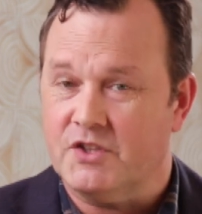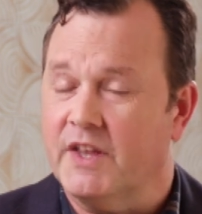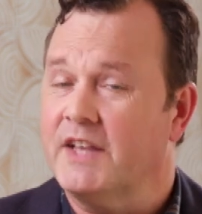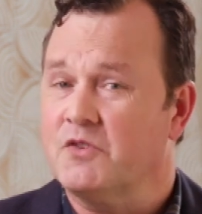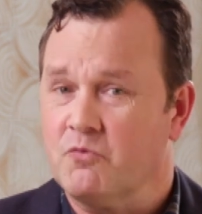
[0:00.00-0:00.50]
So
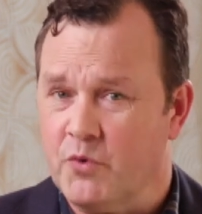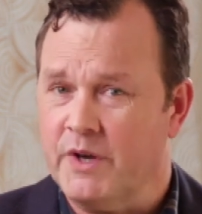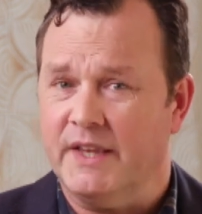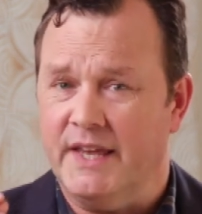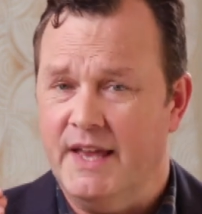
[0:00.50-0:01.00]
that's a
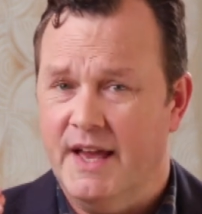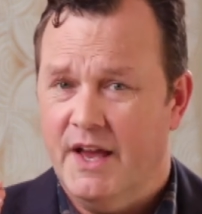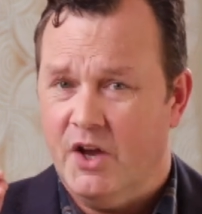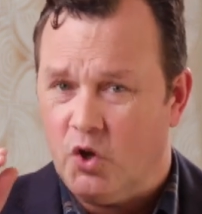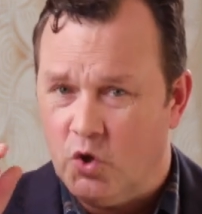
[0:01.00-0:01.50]
really
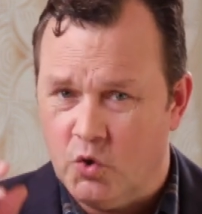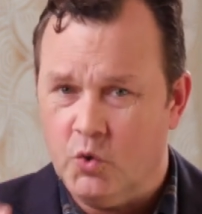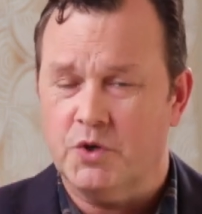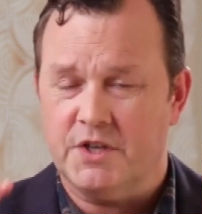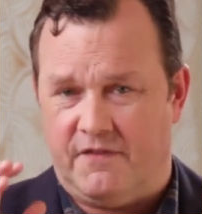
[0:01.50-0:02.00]

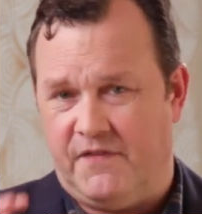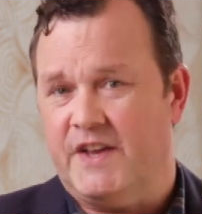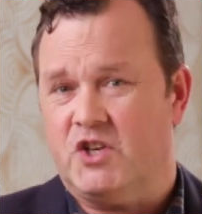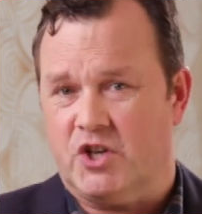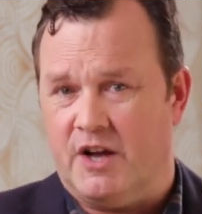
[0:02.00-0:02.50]
good
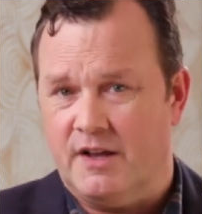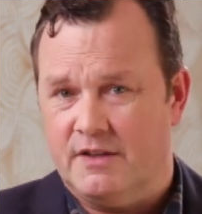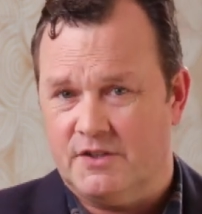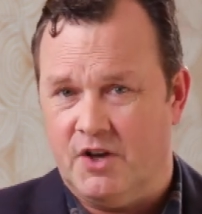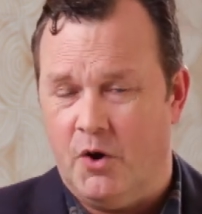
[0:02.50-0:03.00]
feature.
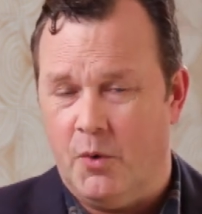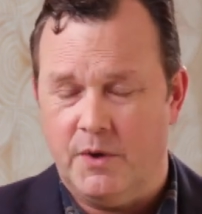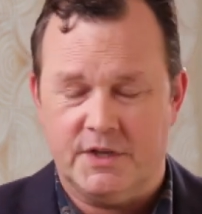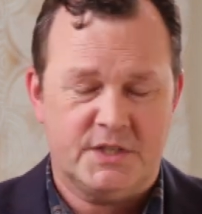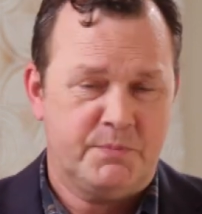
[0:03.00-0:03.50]
So
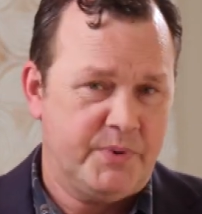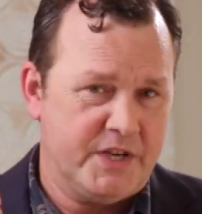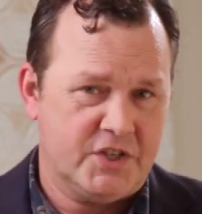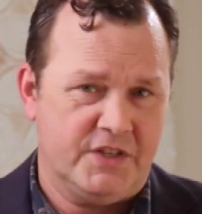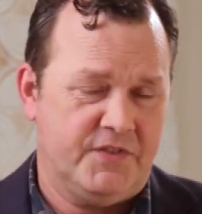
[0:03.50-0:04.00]

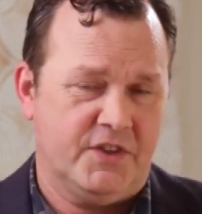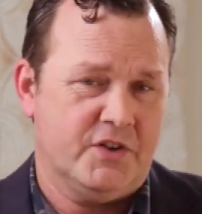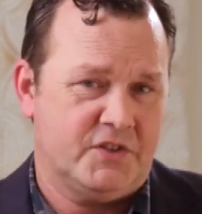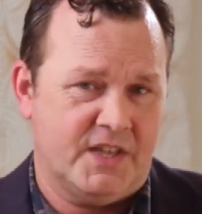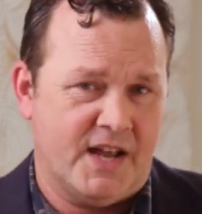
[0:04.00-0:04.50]
especially for
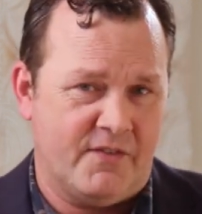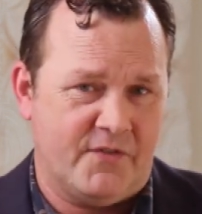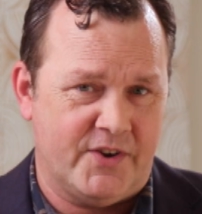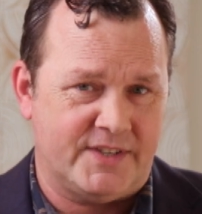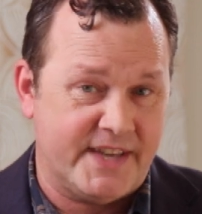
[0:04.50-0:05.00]
those that aren't
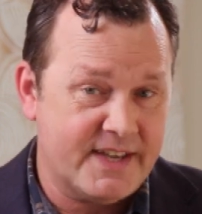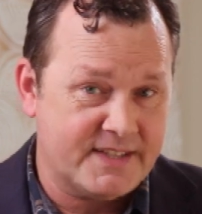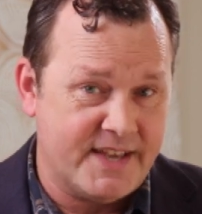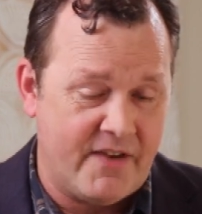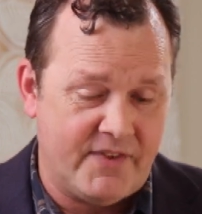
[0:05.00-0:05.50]
very tech
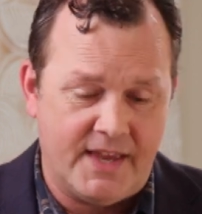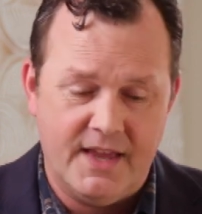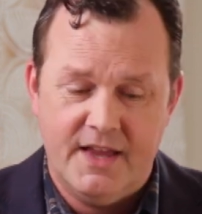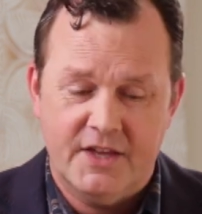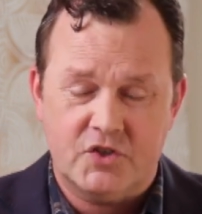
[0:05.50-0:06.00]
savvy,
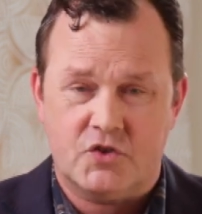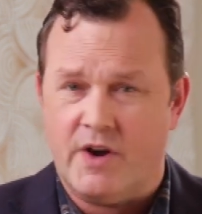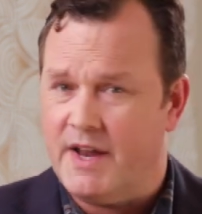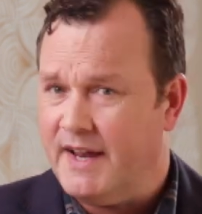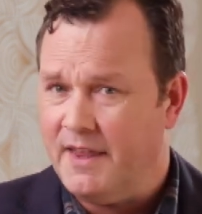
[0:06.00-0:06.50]

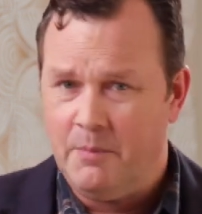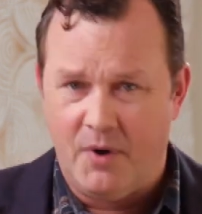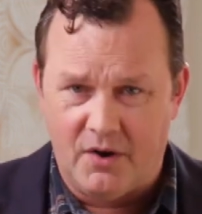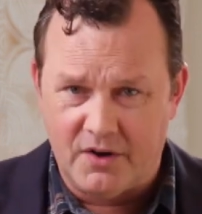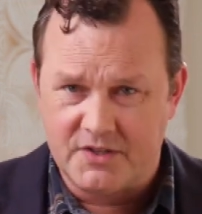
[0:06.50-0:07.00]
straight out of the
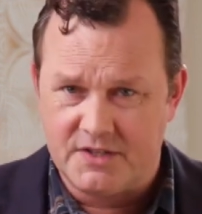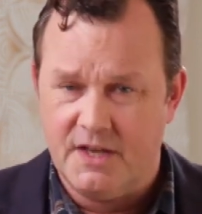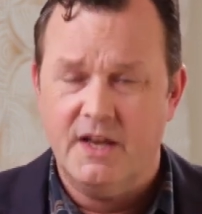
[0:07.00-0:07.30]
box,